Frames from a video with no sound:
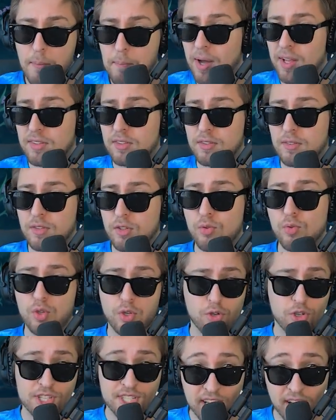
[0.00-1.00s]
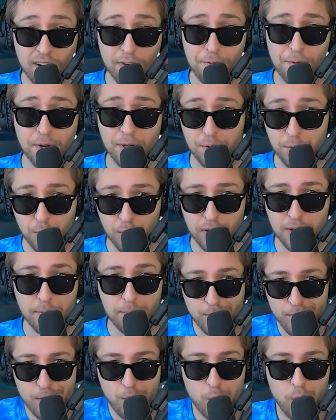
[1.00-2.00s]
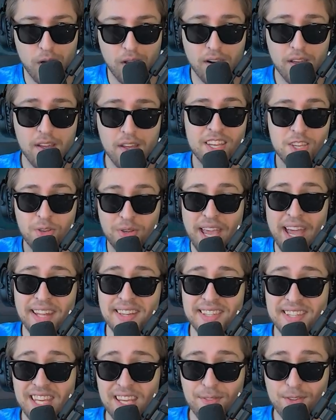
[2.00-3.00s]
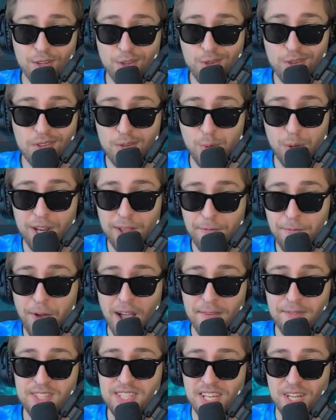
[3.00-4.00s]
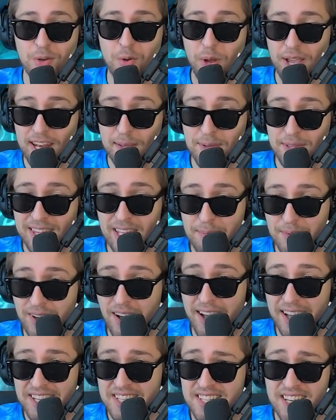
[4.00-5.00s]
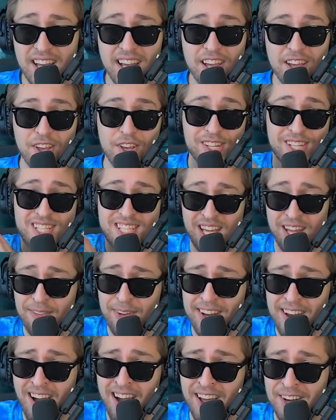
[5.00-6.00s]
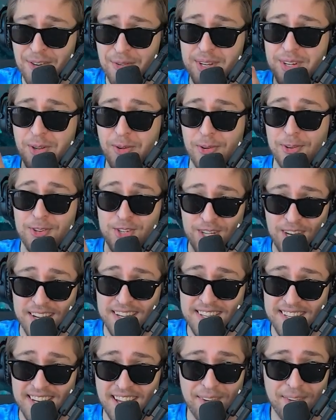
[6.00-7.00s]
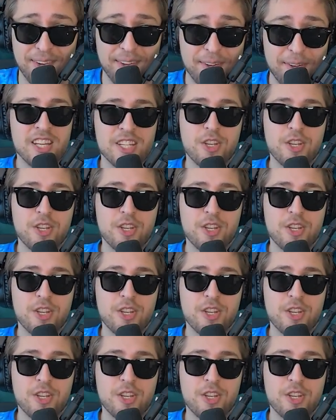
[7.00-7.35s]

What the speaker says: but you yourself are doing pretty well, you can't give the 25-0 enemy team Kai'Sa a 700 gold shutdown.